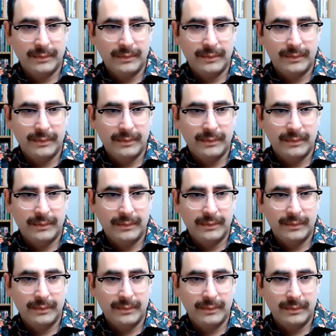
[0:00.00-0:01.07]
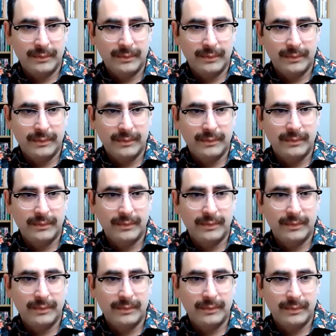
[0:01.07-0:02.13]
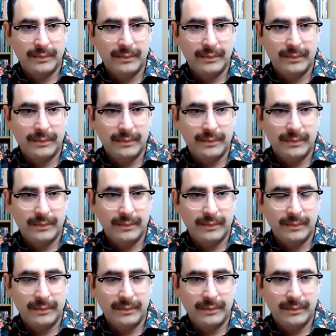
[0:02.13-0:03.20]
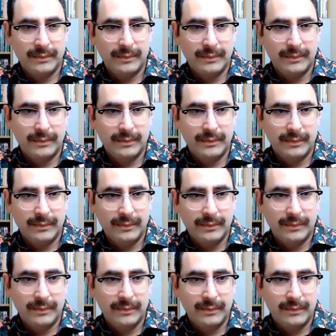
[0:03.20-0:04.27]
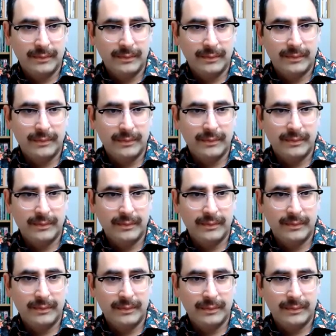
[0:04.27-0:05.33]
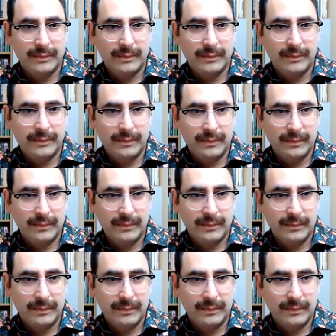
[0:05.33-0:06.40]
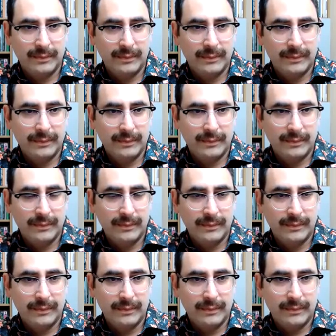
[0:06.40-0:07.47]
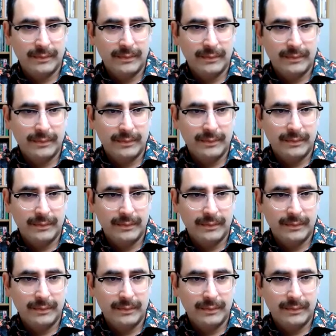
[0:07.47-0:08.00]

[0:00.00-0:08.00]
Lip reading: No words are spoken by the person on screen.